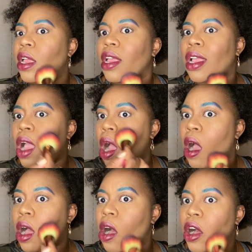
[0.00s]
and all
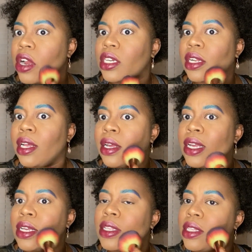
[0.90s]
harsh
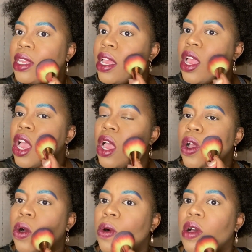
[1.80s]
lines,
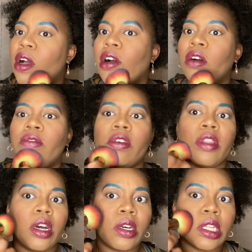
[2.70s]
going over
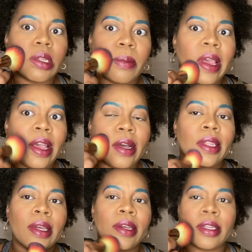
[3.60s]
those smile
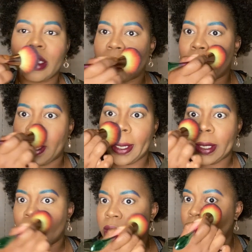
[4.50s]
lines, being
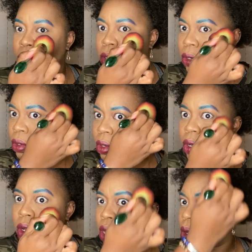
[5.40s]
intentional
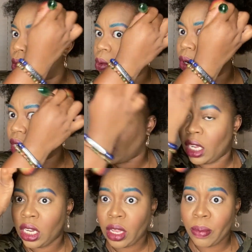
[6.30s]
with
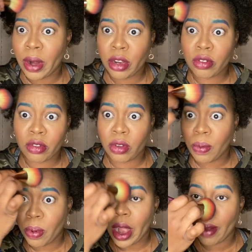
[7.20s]
any personal
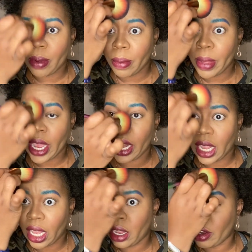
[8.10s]
problematic
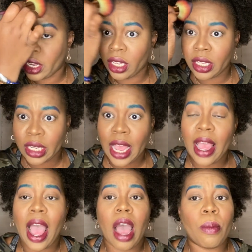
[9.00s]
areas.
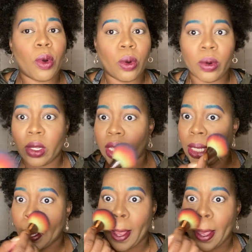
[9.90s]
I'm
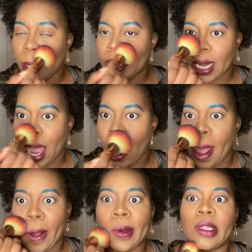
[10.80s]
oily, so I
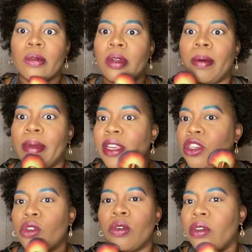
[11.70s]
always want to make
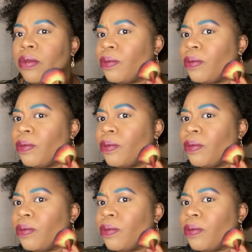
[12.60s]
sure